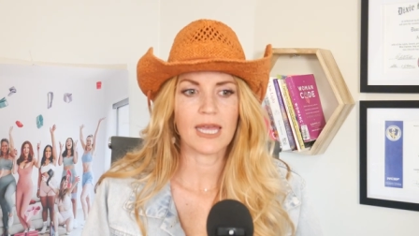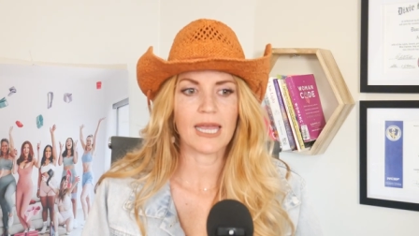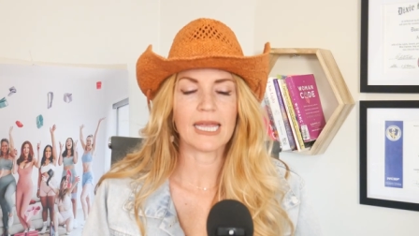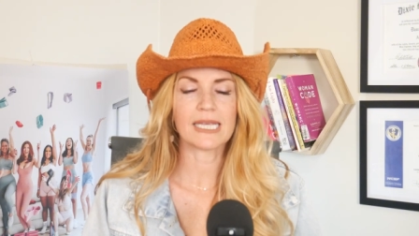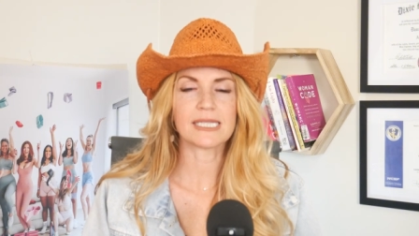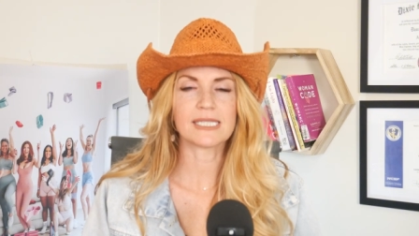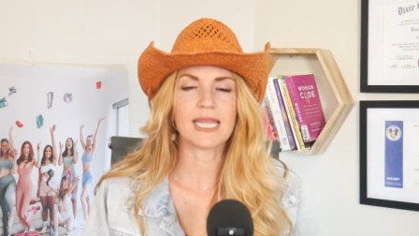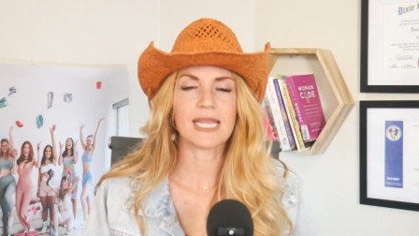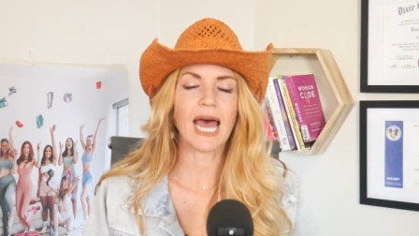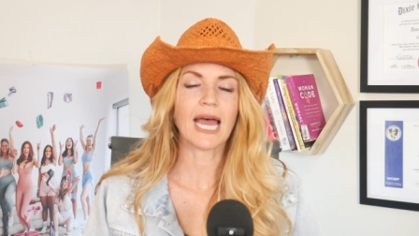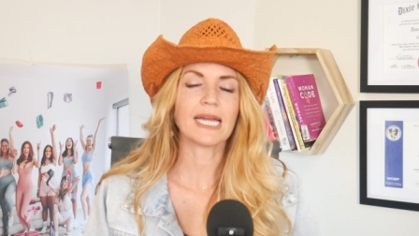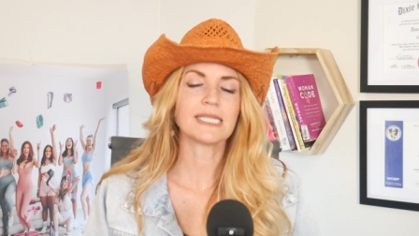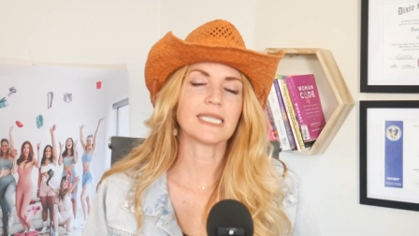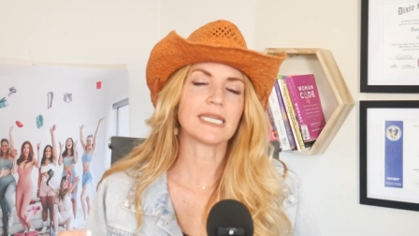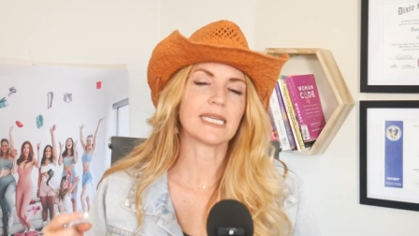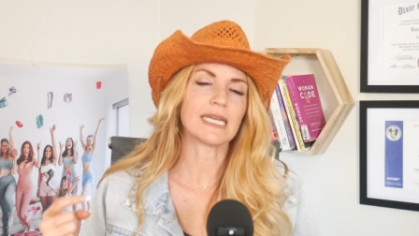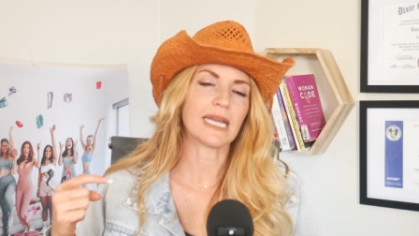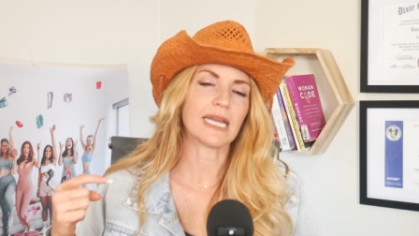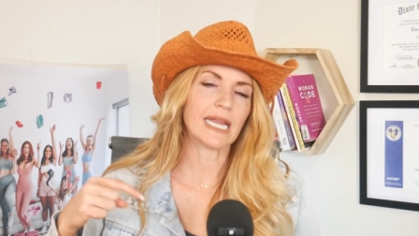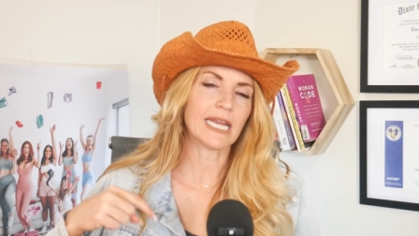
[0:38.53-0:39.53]
is that
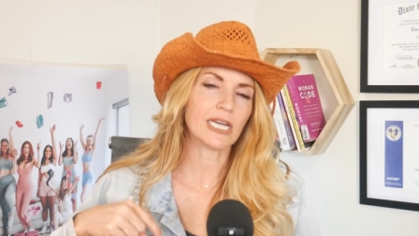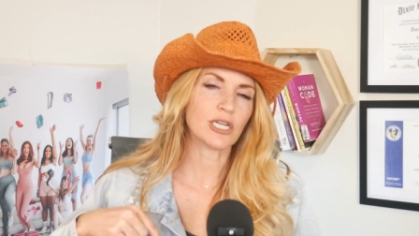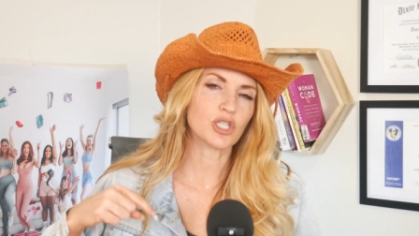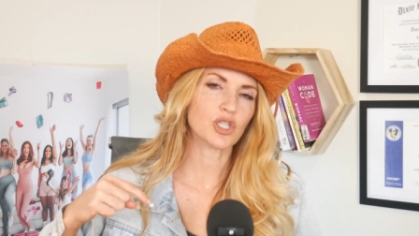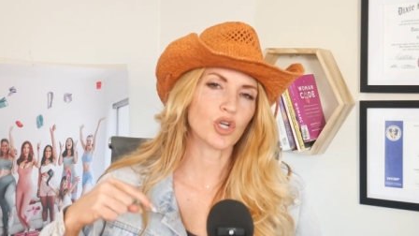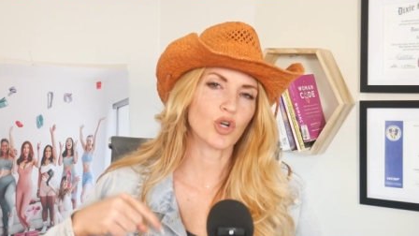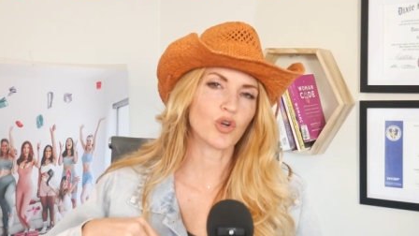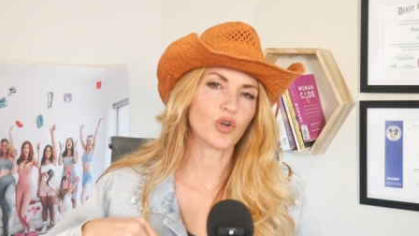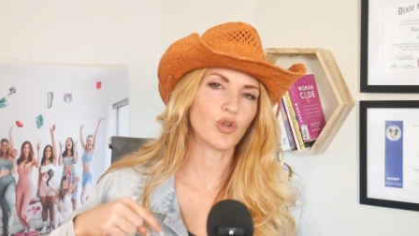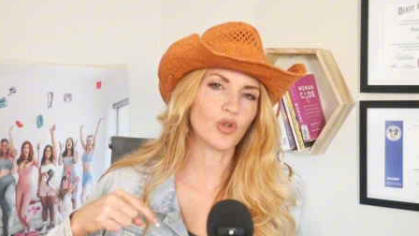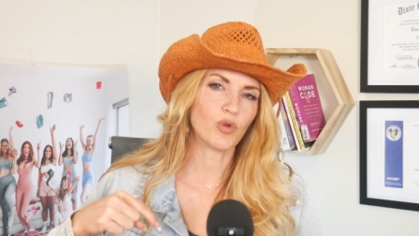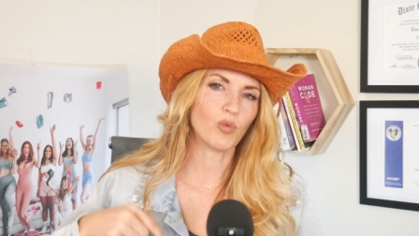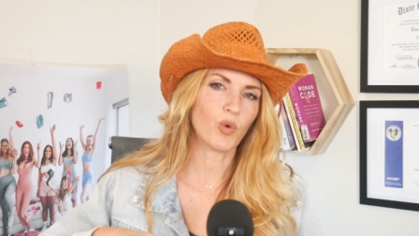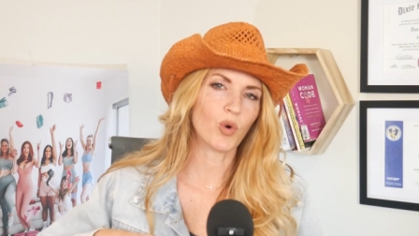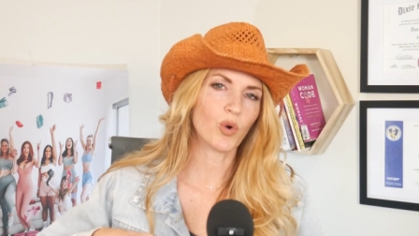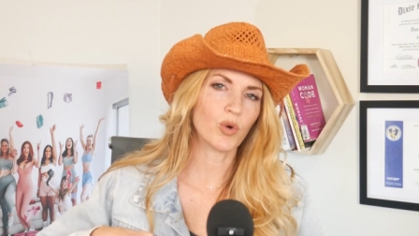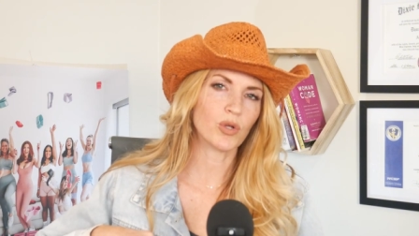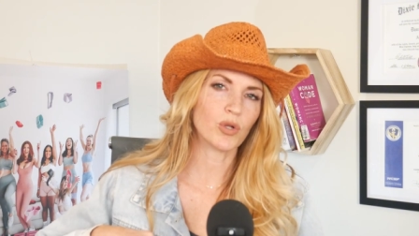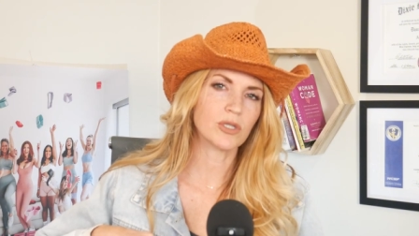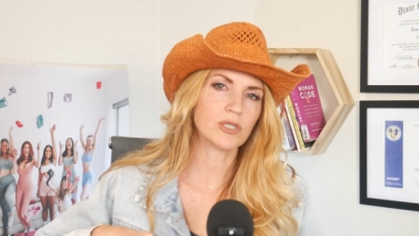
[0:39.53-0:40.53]
an internal
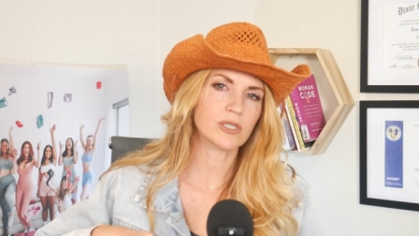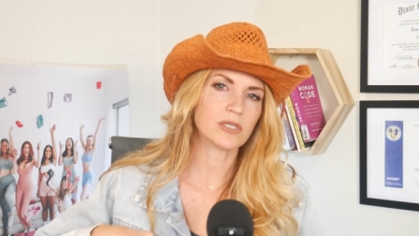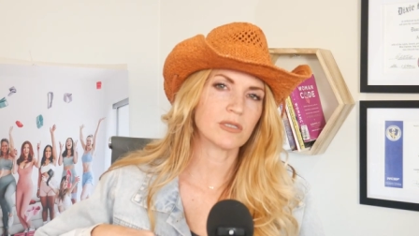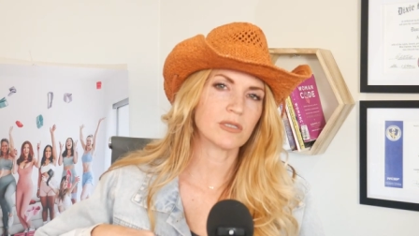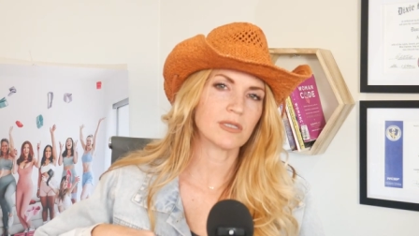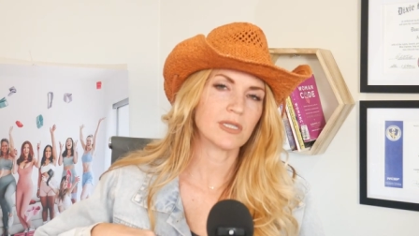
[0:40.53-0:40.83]
world